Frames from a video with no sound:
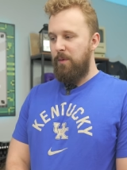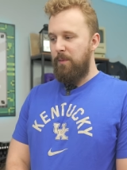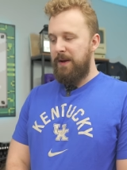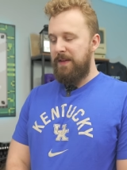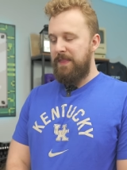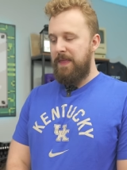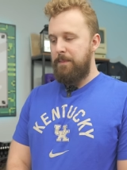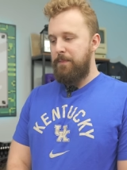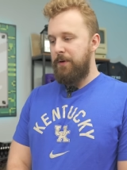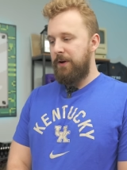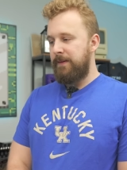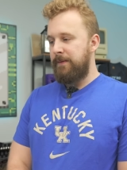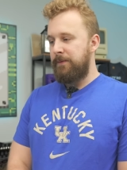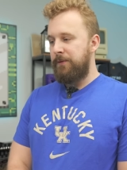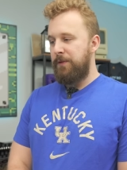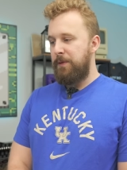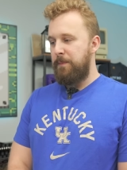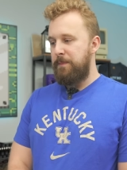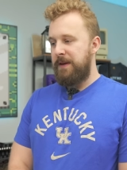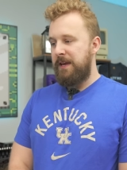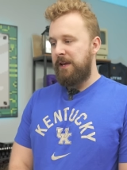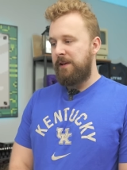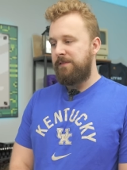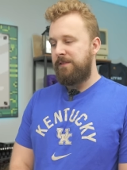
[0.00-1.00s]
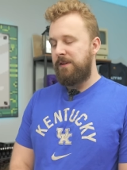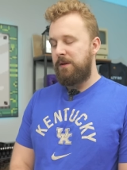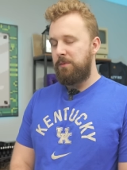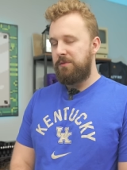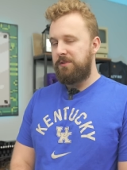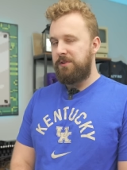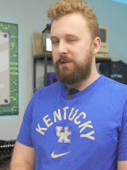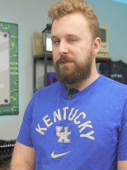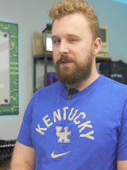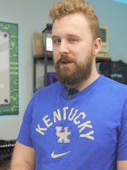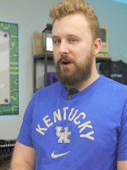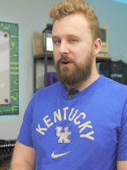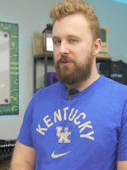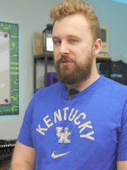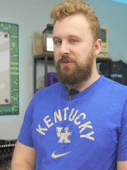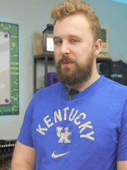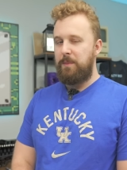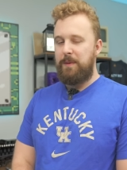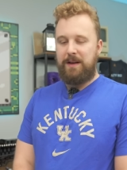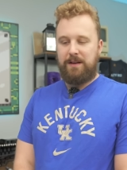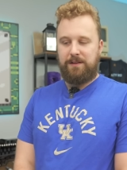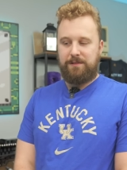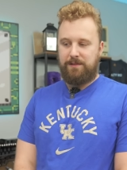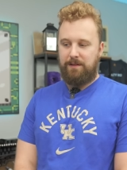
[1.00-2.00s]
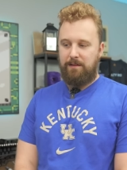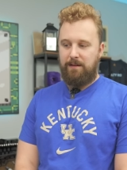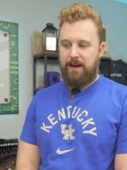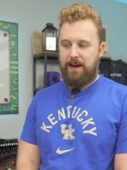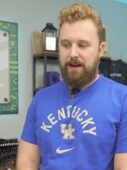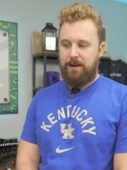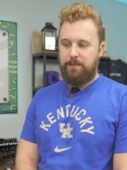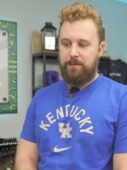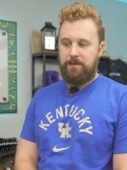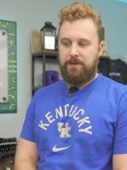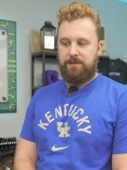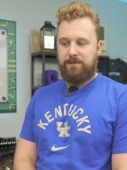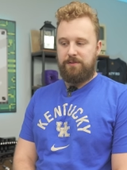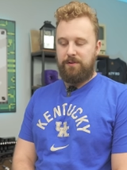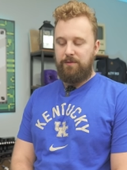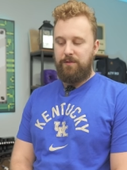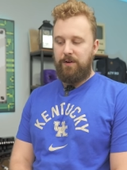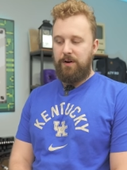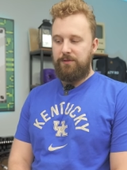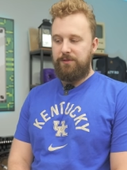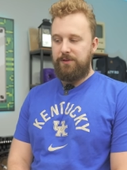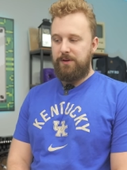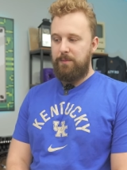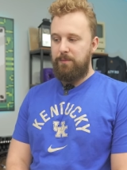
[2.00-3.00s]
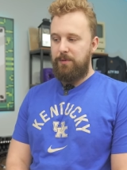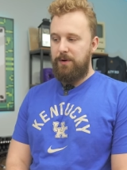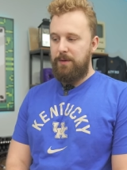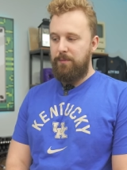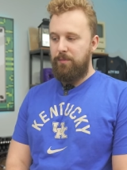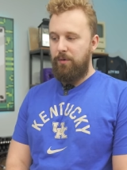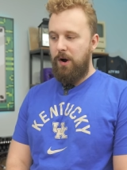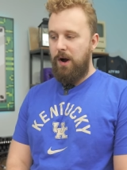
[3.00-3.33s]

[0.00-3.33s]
When we get that plug up to the PC, we'll see what the RGB is like, but so far it's looking pretty